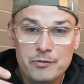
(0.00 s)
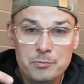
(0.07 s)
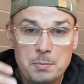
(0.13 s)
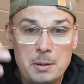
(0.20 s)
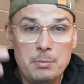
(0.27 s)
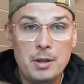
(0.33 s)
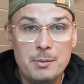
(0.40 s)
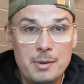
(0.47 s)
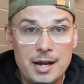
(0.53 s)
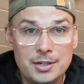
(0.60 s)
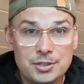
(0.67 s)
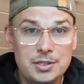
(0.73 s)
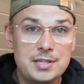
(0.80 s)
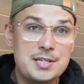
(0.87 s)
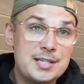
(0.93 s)
people I'm
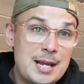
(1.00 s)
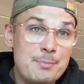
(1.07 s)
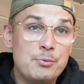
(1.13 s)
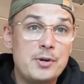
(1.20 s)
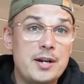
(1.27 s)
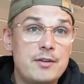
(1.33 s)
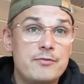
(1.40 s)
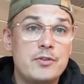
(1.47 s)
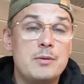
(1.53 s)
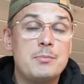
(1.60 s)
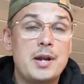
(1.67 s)
actually separated from.